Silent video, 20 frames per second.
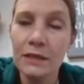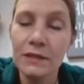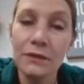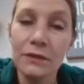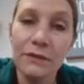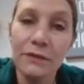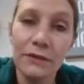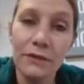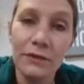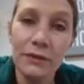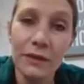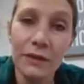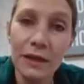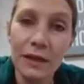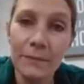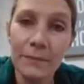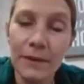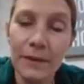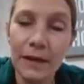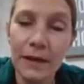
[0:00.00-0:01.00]
So if you
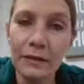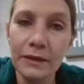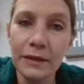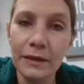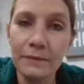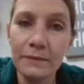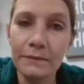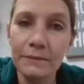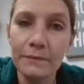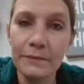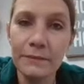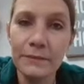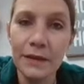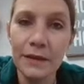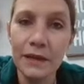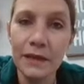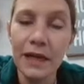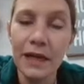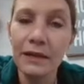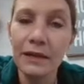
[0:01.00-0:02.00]
think about it,
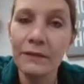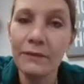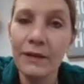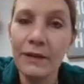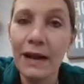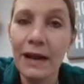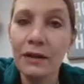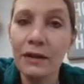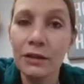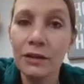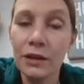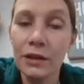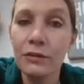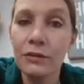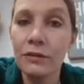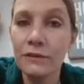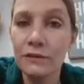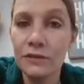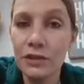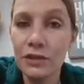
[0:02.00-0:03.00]
kind of our
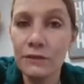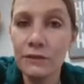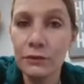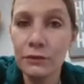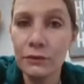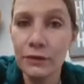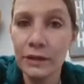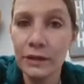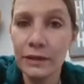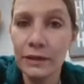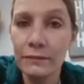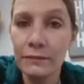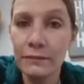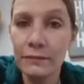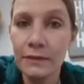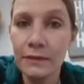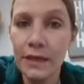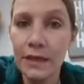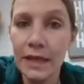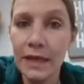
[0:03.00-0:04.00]
code of chivalry
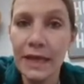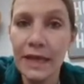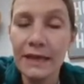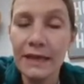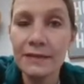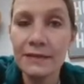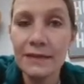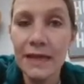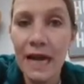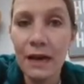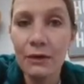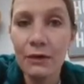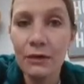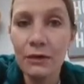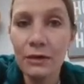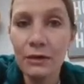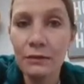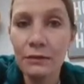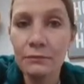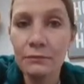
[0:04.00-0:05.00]
is
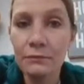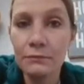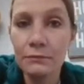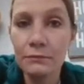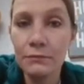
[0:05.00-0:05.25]
our